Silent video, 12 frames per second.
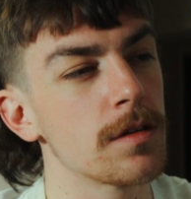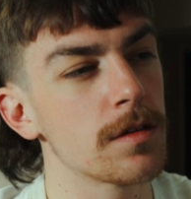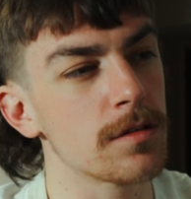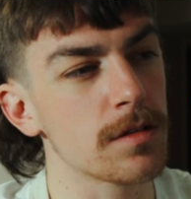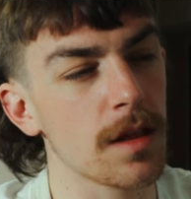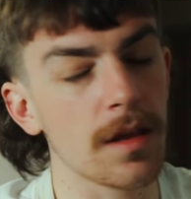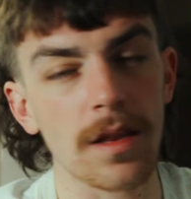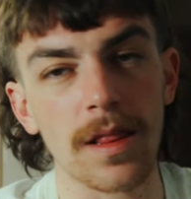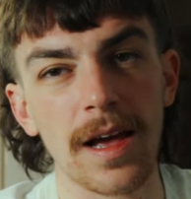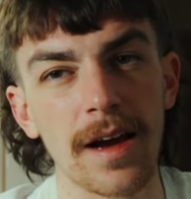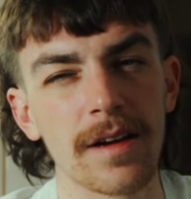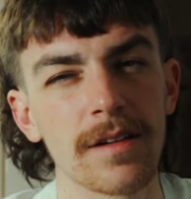There's a little
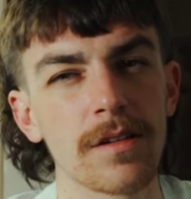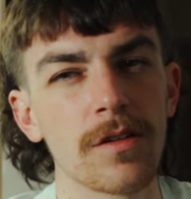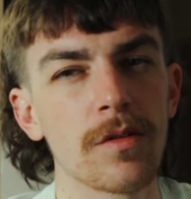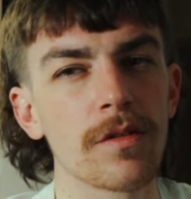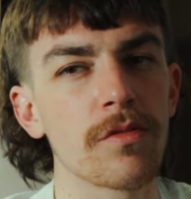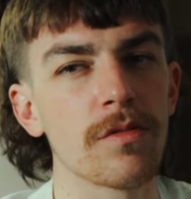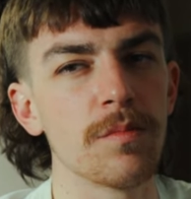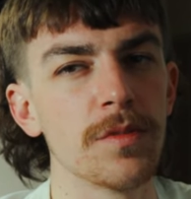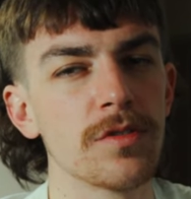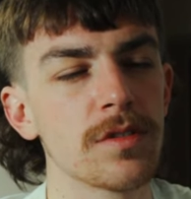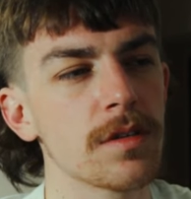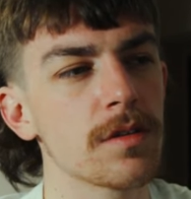line going through the
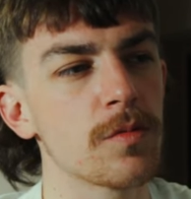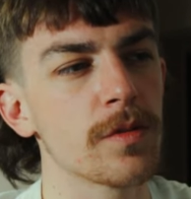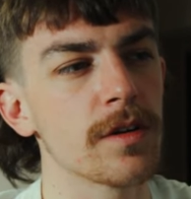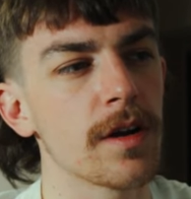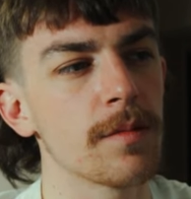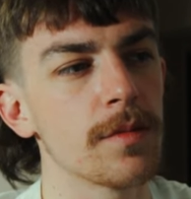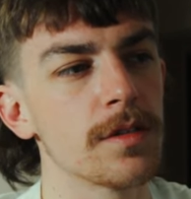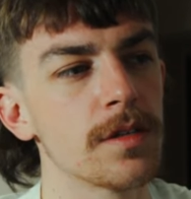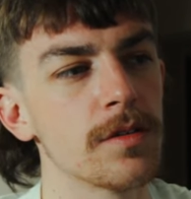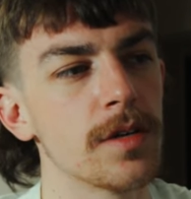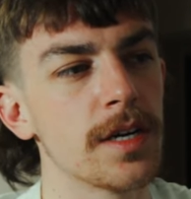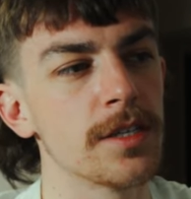music where you're able
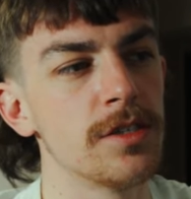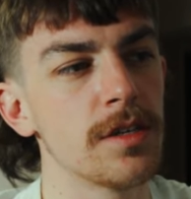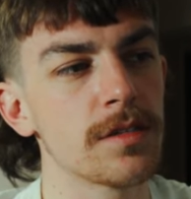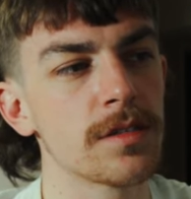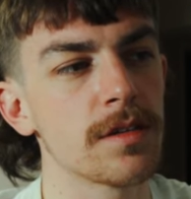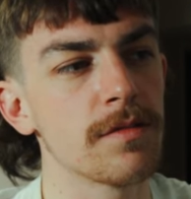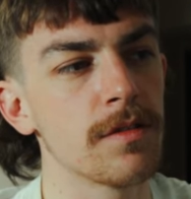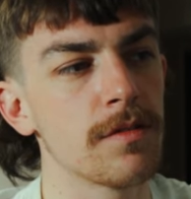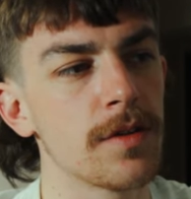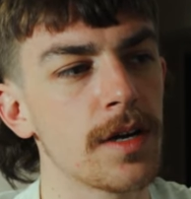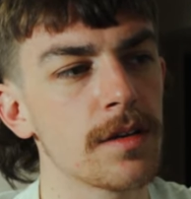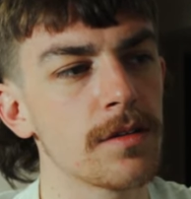to adjust the
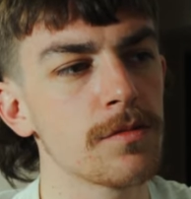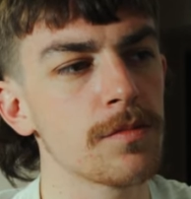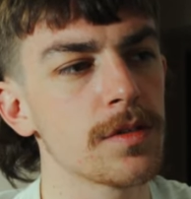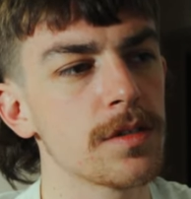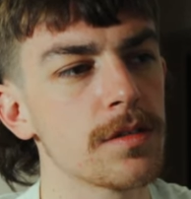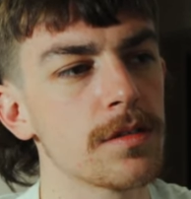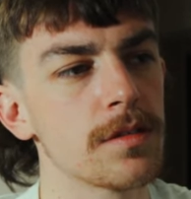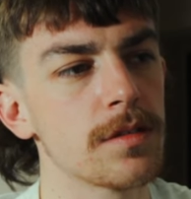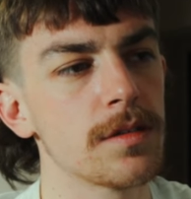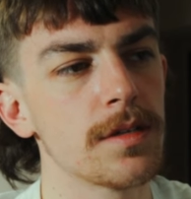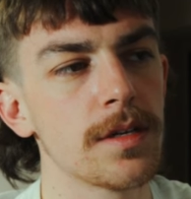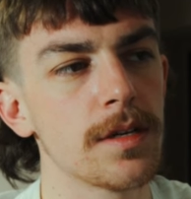volume.
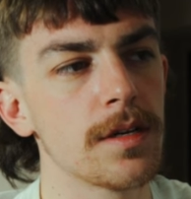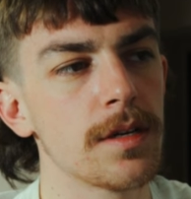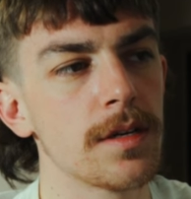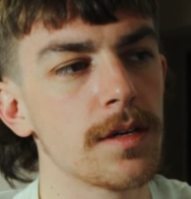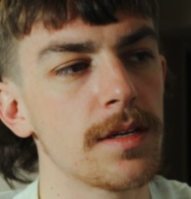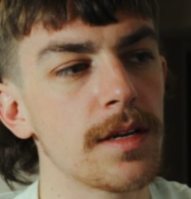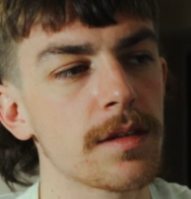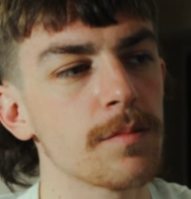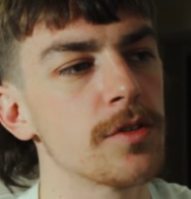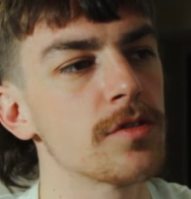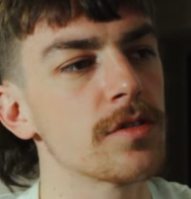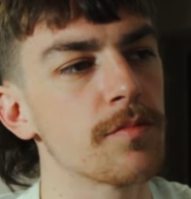Not the
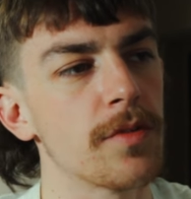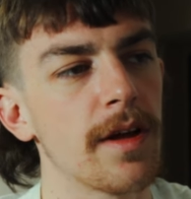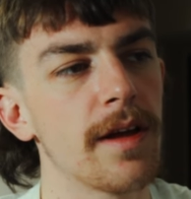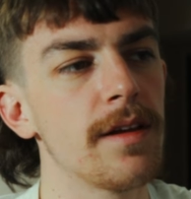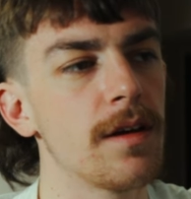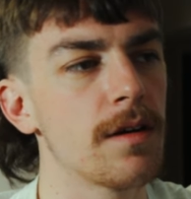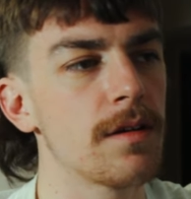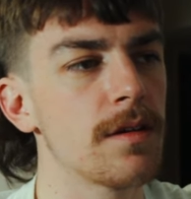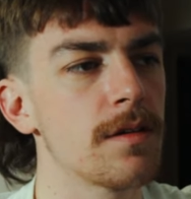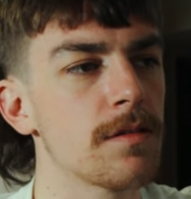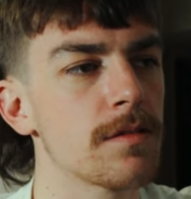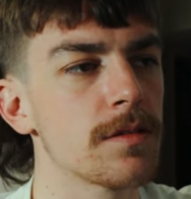music, but any
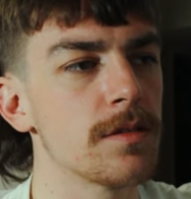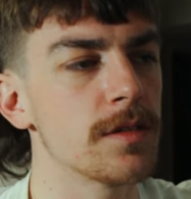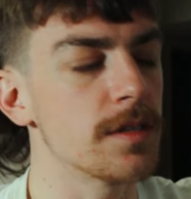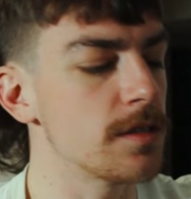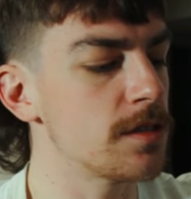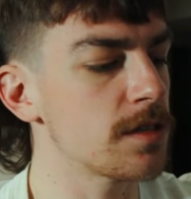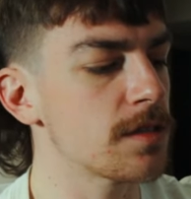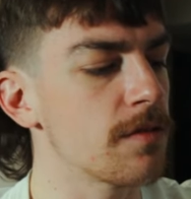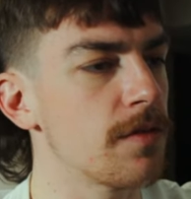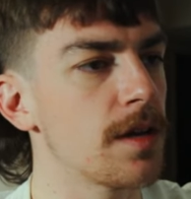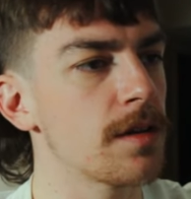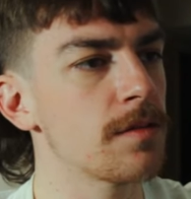audio, you could adjust the
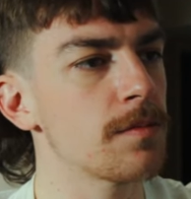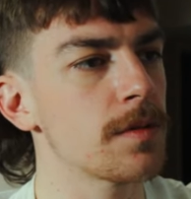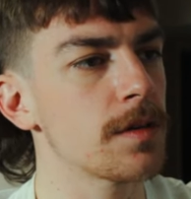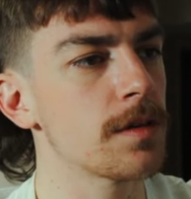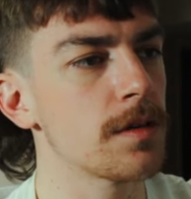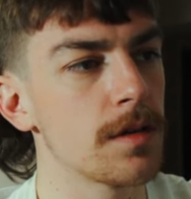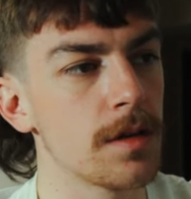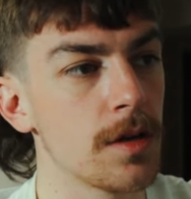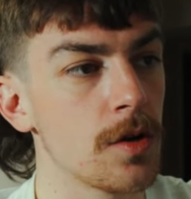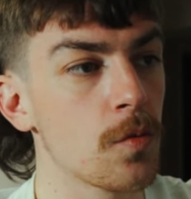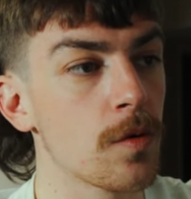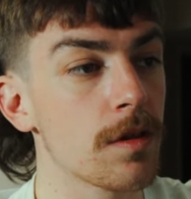volume.
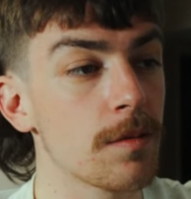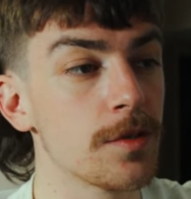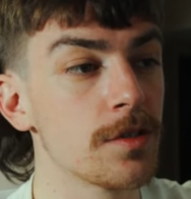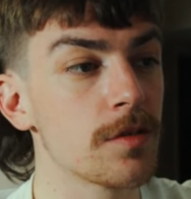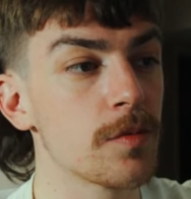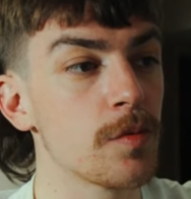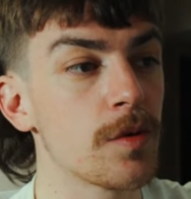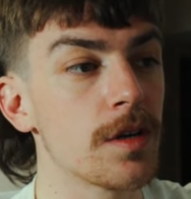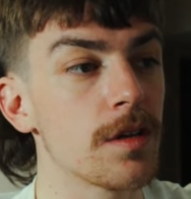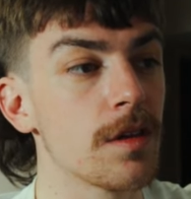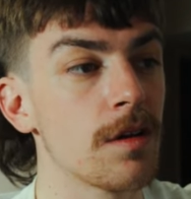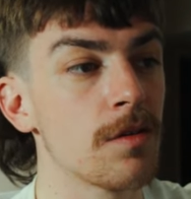With our music, we
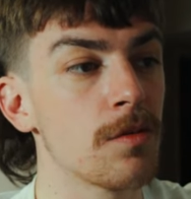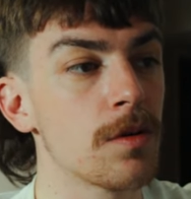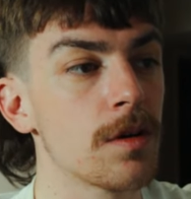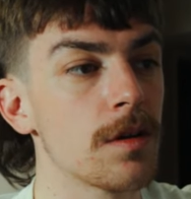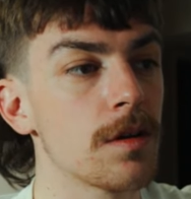want it low.